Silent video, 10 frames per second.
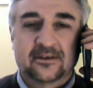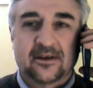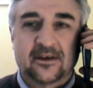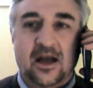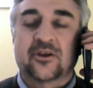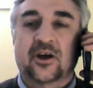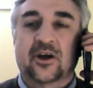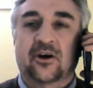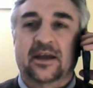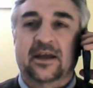Oh, no,
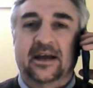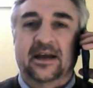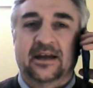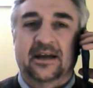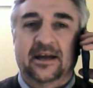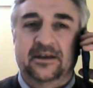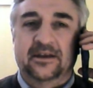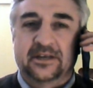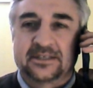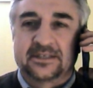I already had
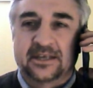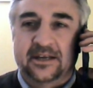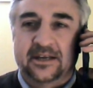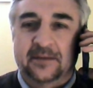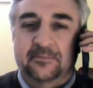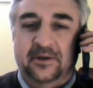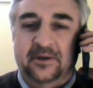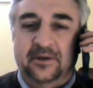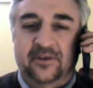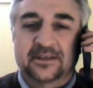set it up, my
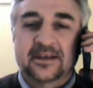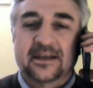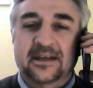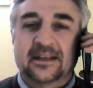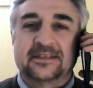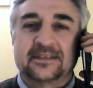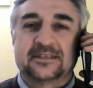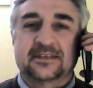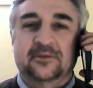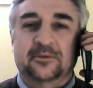friend. Let's see
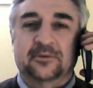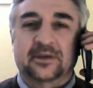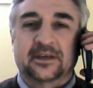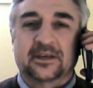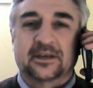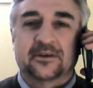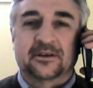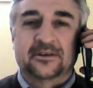where we can go here.